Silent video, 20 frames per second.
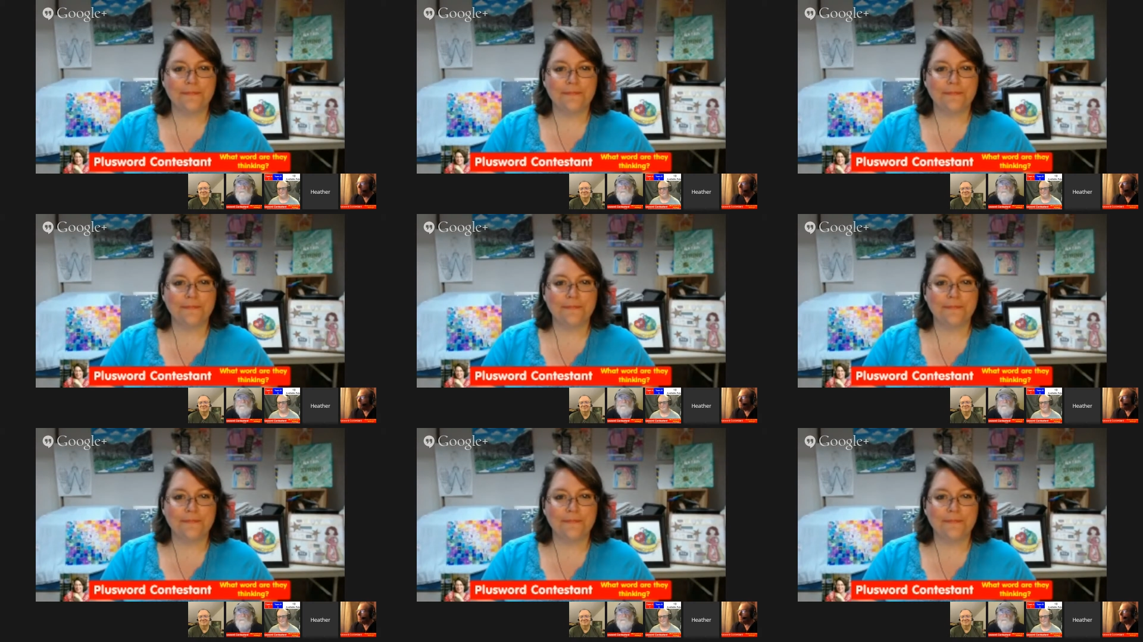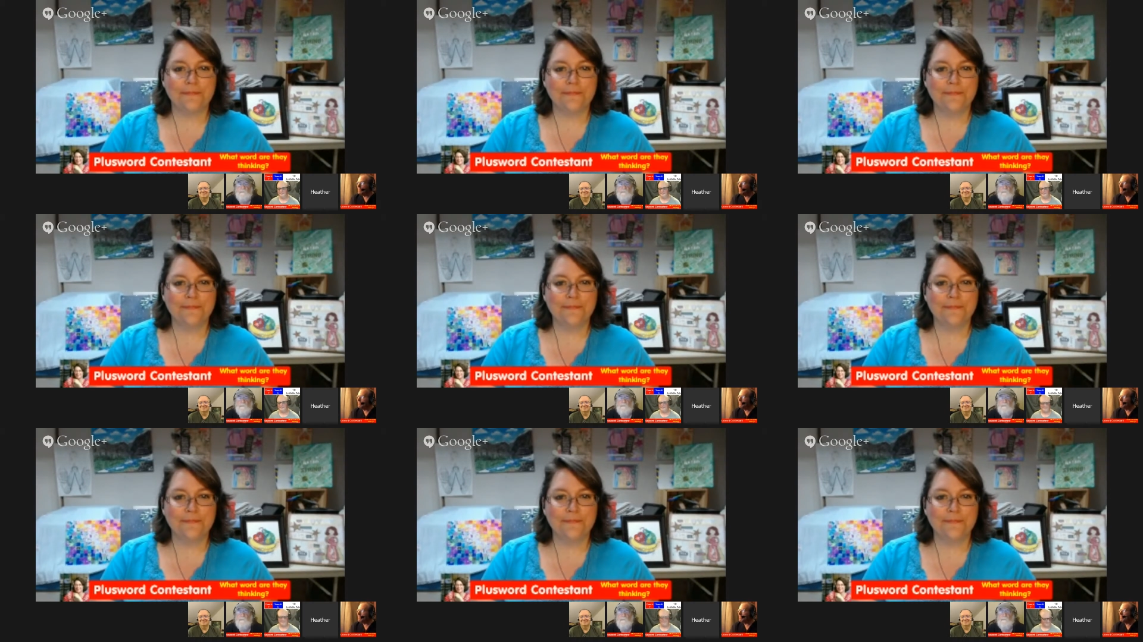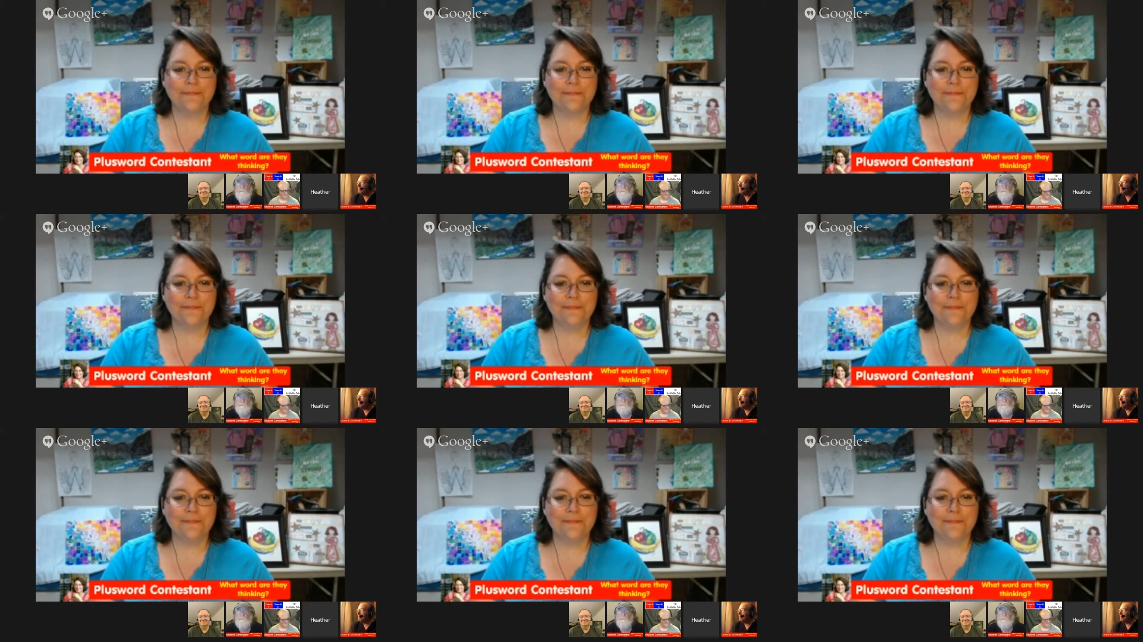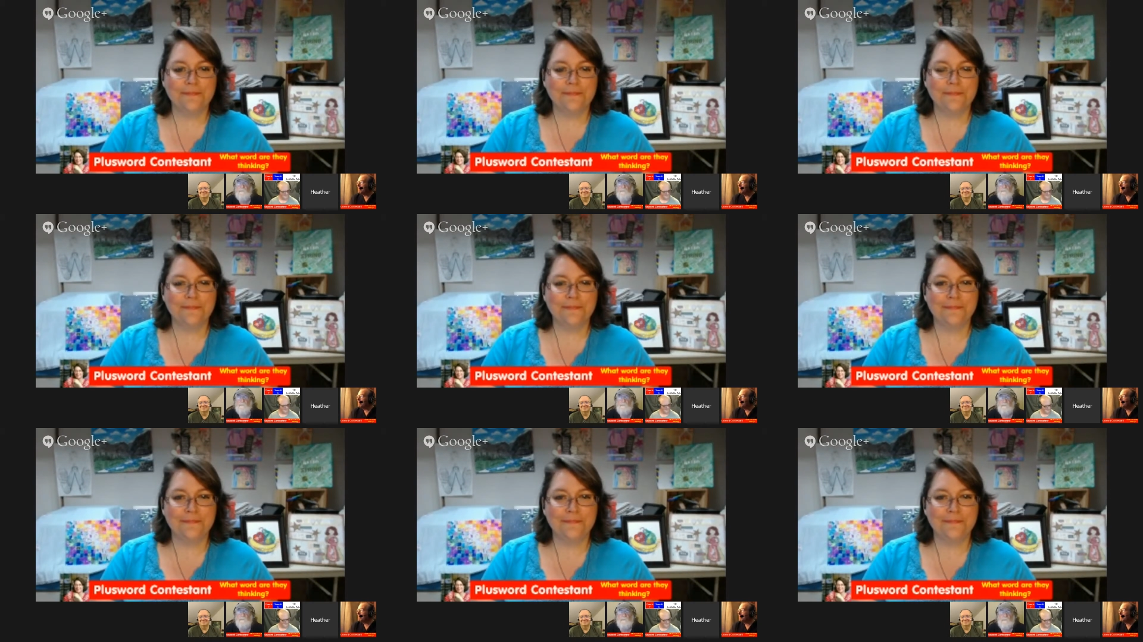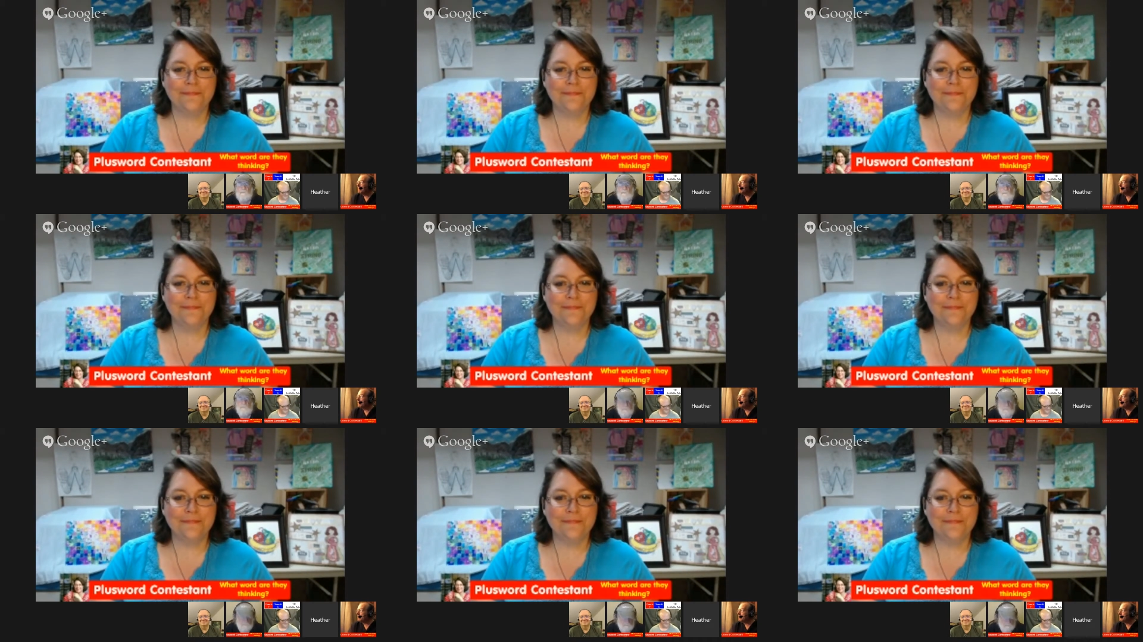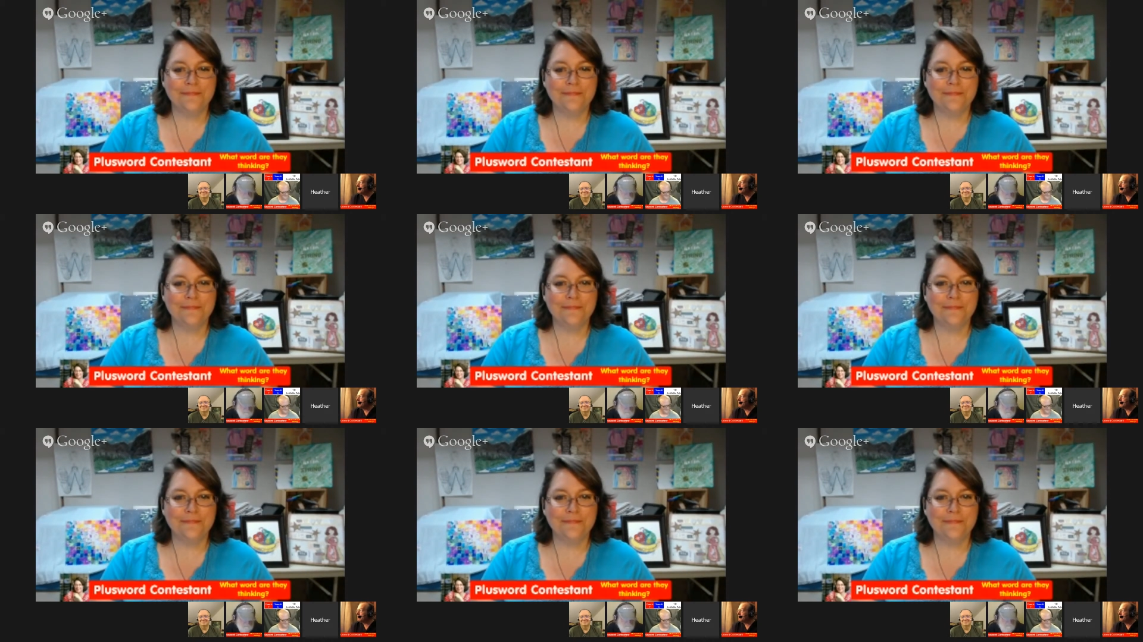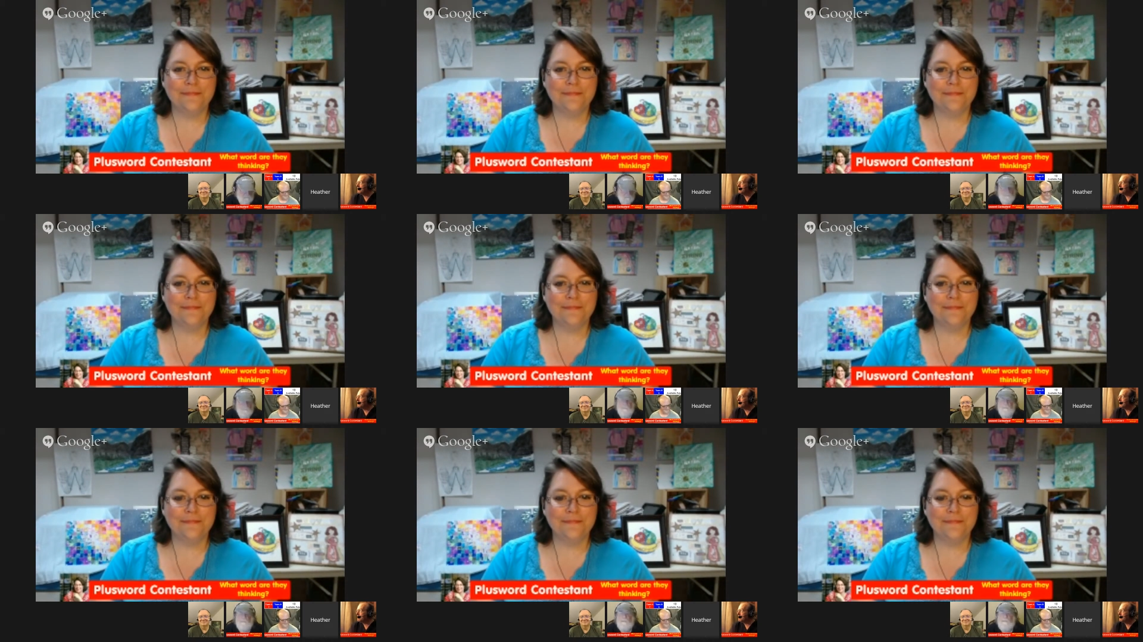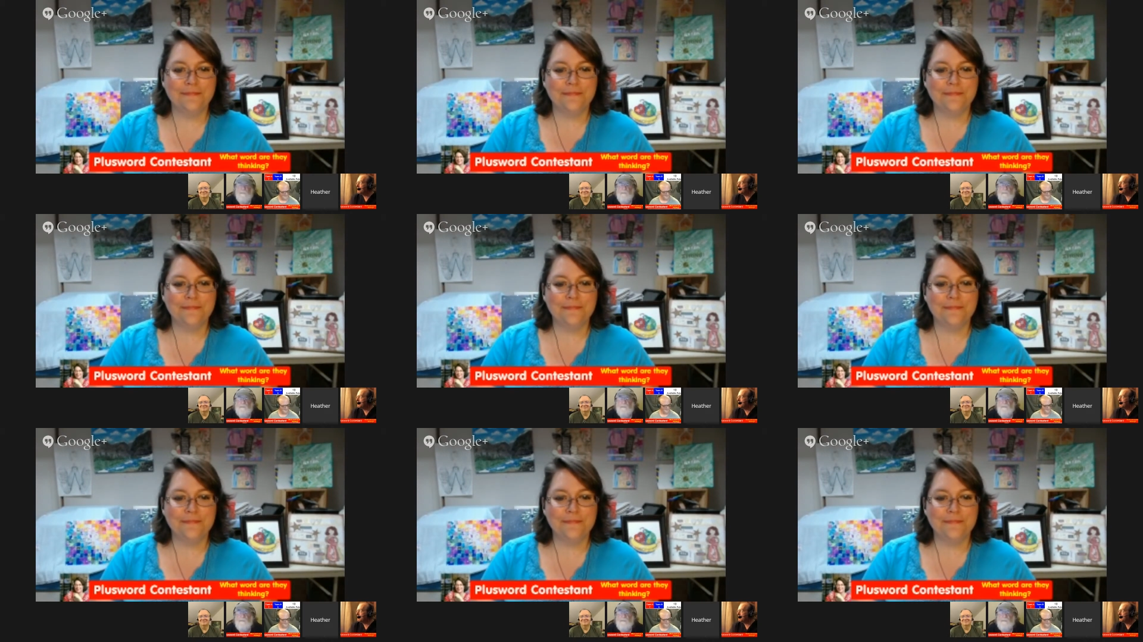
(no one is talking)